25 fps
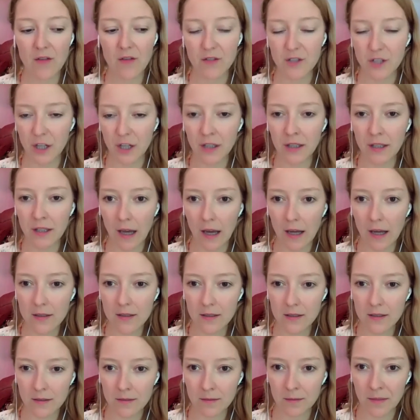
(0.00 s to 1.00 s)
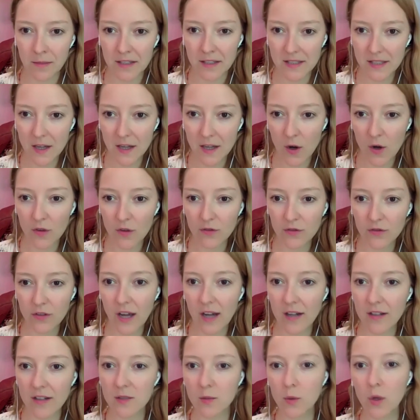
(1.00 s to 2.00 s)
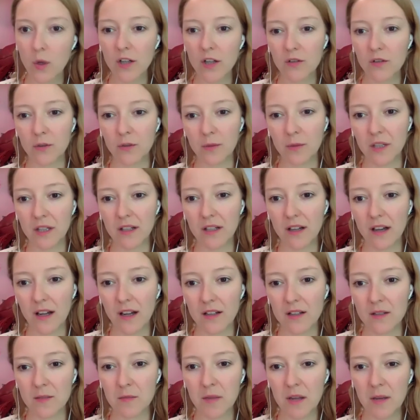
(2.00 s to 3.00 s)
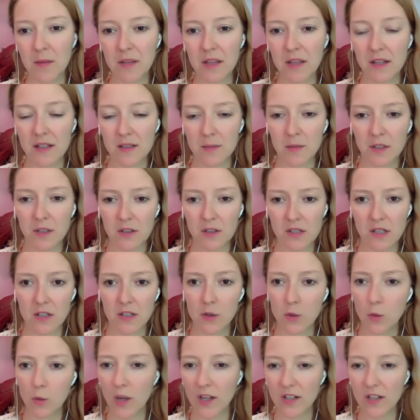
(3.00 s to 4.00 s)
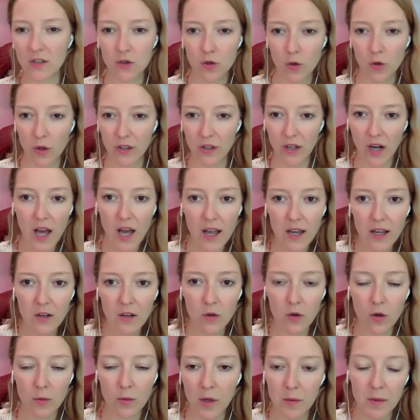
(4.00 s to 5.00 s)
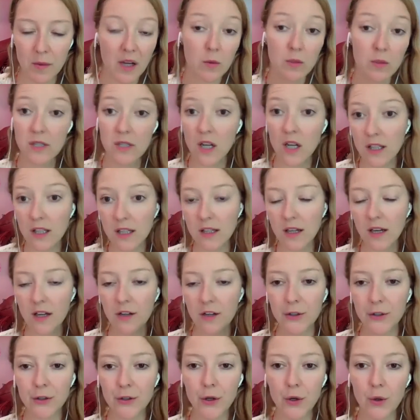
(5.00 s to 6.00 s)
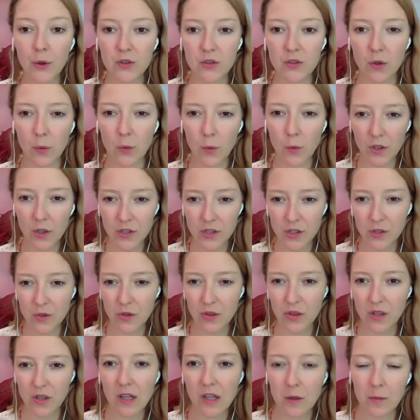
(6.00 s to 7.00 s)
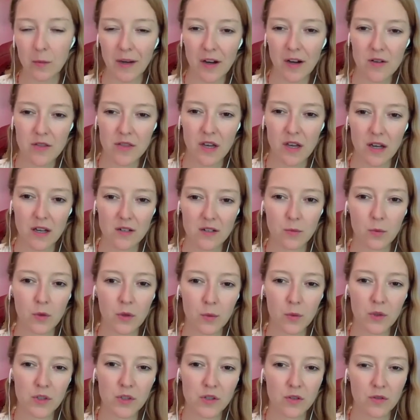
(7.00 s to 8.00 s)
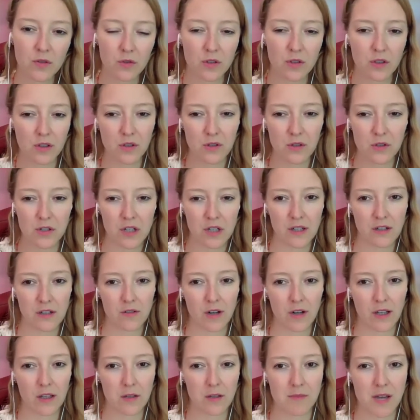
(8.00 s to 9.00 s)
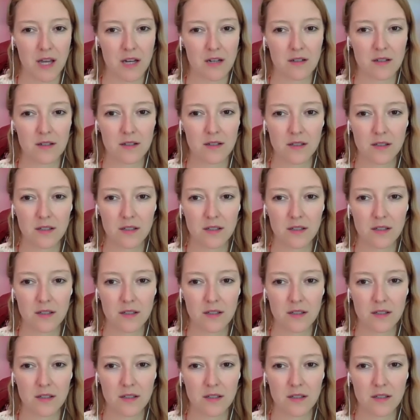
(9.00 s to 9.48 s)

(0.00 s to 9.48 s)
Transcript: done that myself and it's worked for me. And maybe that's because I knew where to draw the line, or maybe I was lucky. I don't know. So what do you think about that? What would you usually recommend?